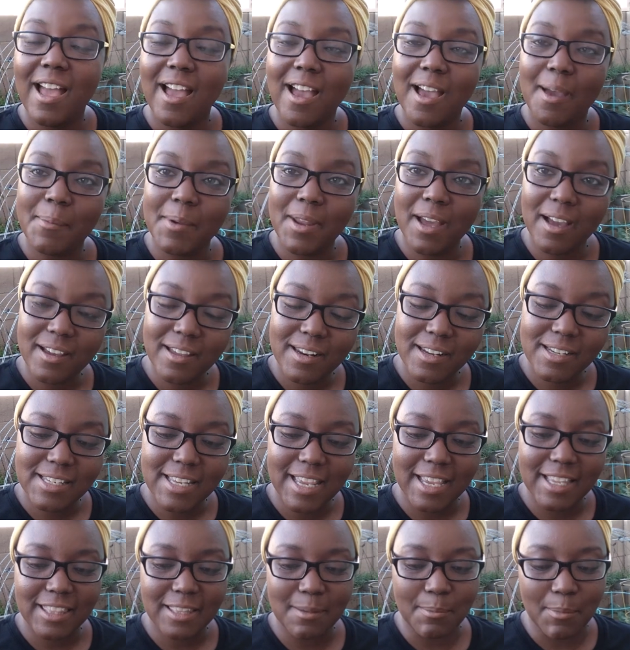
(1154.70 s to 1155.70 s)
I'm not going to
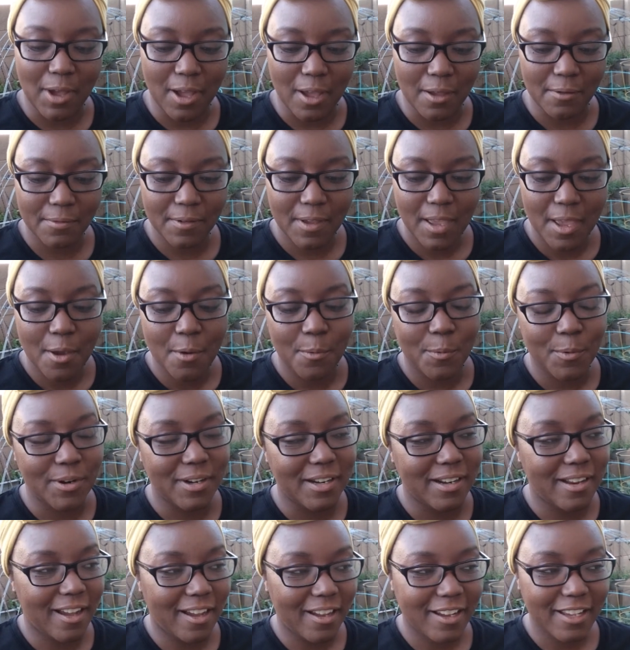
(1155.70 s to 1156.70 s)
take them off. We're
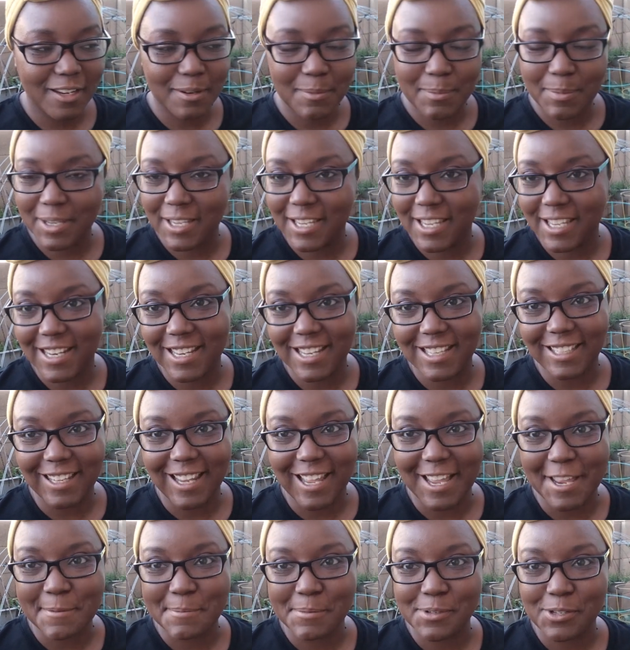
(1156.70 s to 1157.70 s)
not going to be getting
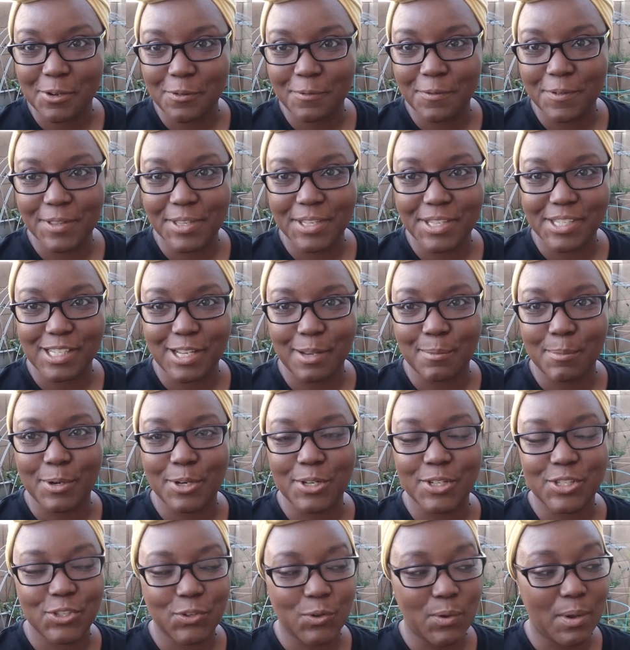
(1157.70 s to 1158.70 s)
limes over the
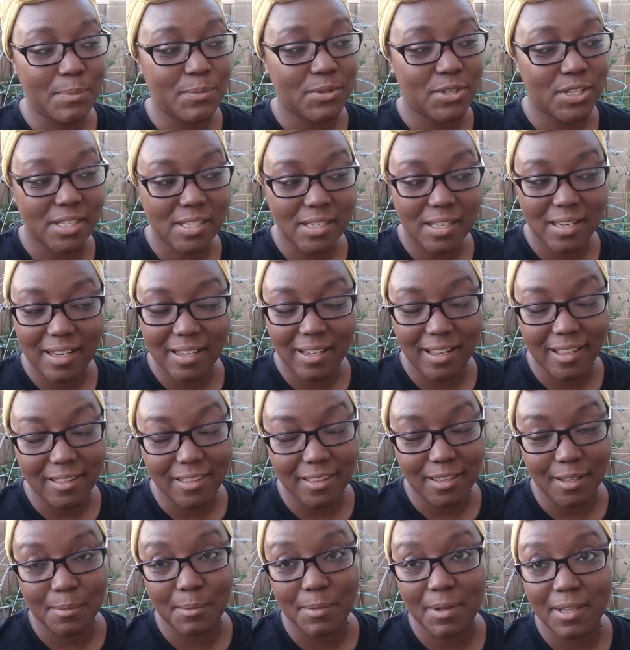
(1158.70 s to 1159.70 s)
summer, so I'm just going to
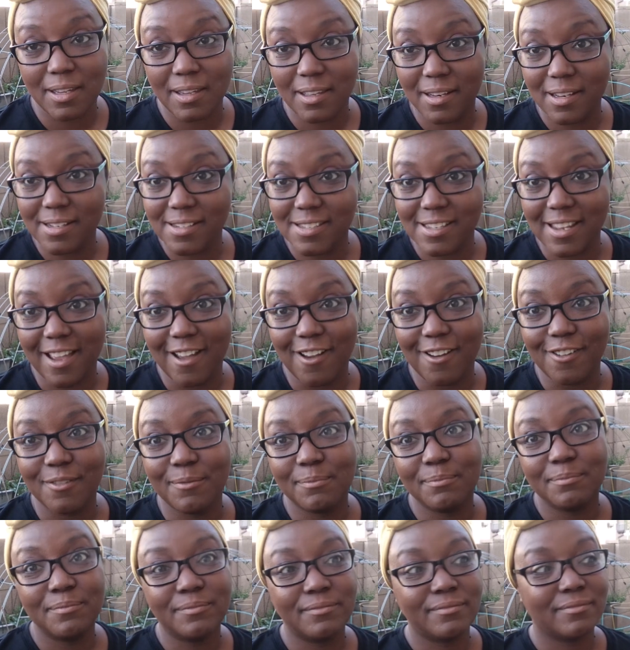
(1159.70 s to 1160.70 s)
let them eat it
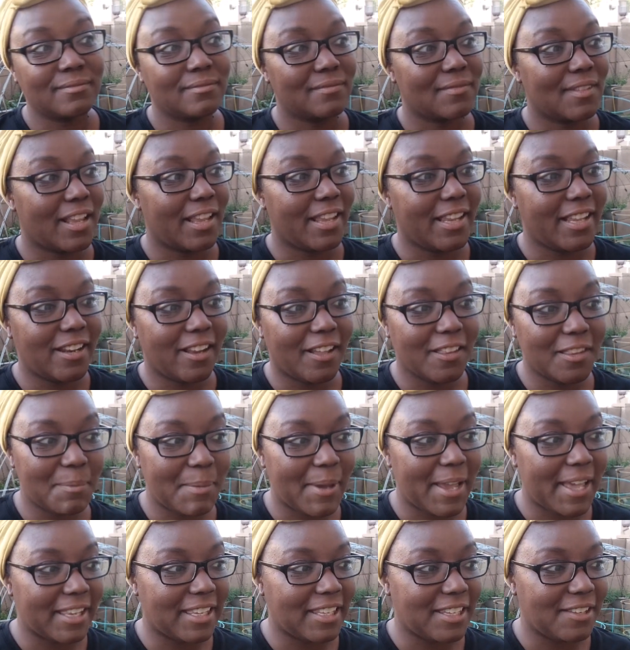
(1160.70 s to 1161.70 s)
down, eat all the
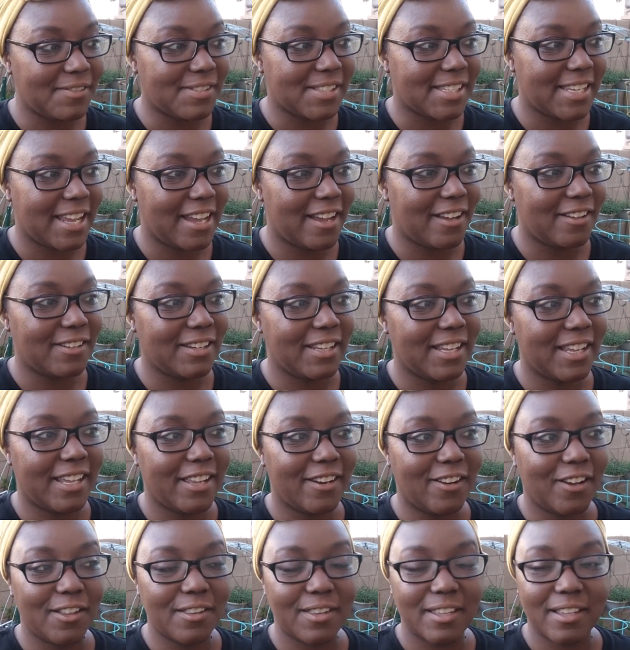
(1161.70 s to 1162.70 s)
bad leaves down
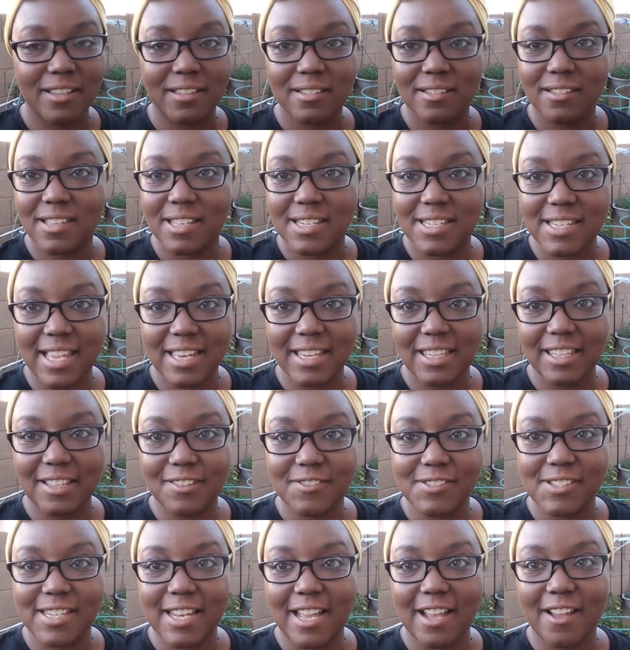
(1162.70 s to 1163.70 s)
and all the, the dead
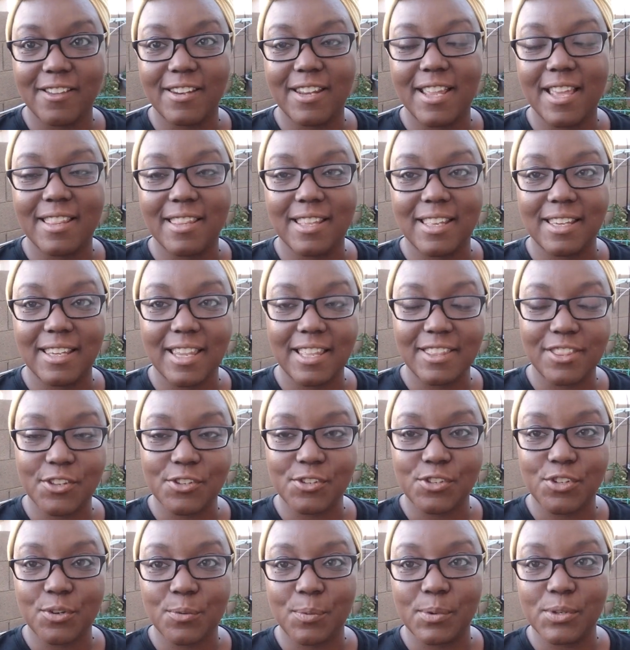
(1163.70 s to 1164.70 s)
leaves down, and then let
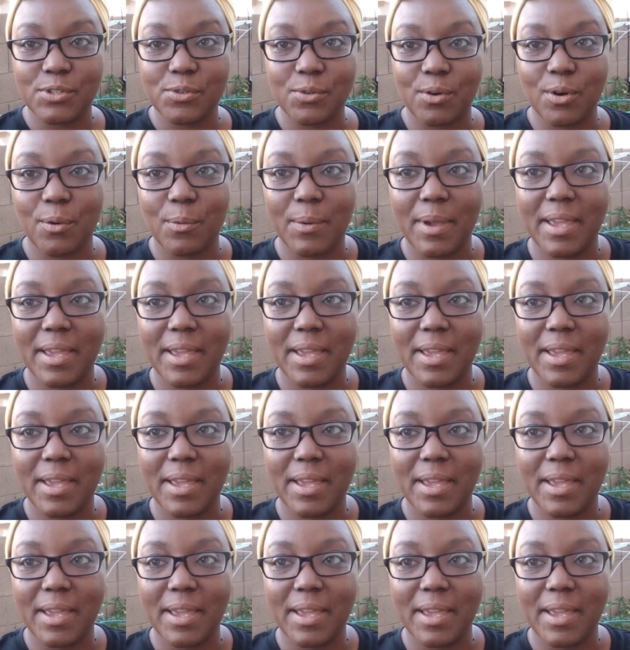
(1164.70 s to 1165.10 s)
those new ones grow